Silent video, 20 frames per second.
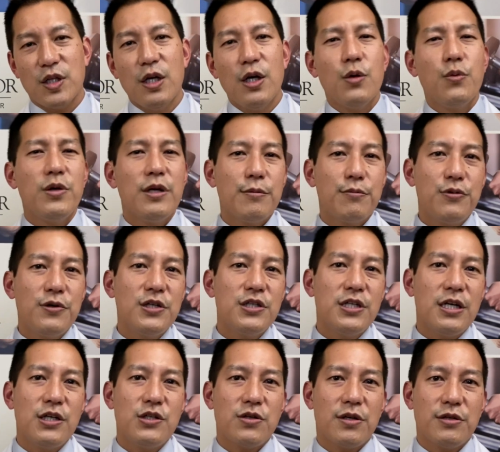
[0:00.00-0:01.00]
We
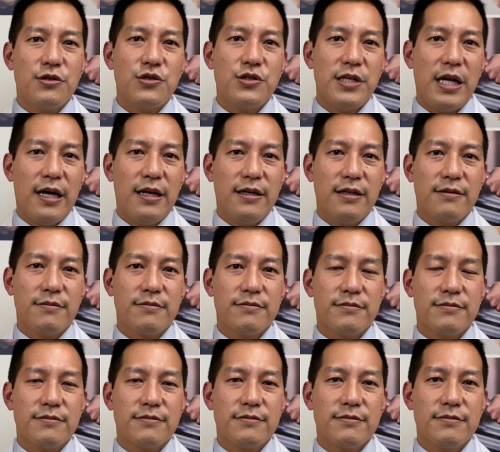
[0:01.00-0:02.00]
appreciate your understanding
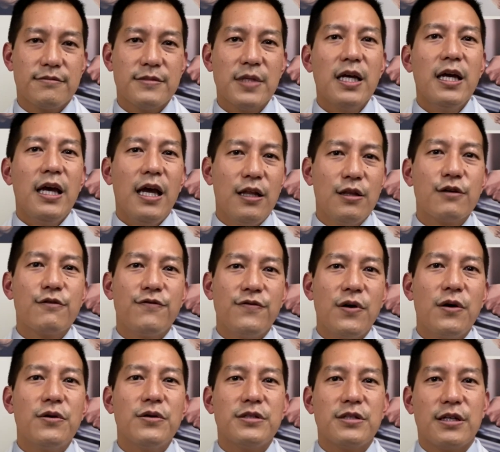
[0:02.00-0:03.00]
and look
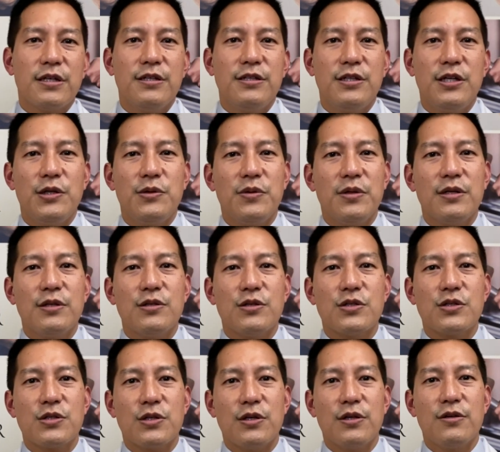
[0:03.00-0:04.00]
forward to continuing to
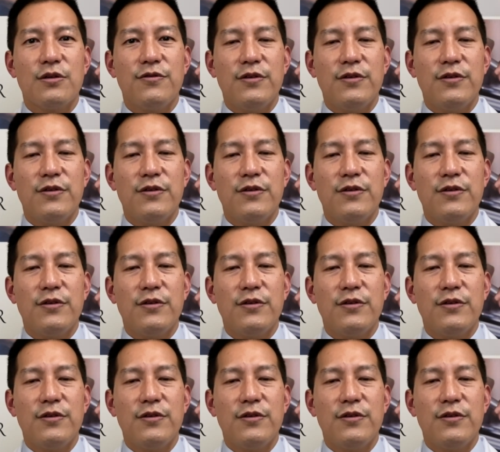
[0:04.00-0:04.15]
serve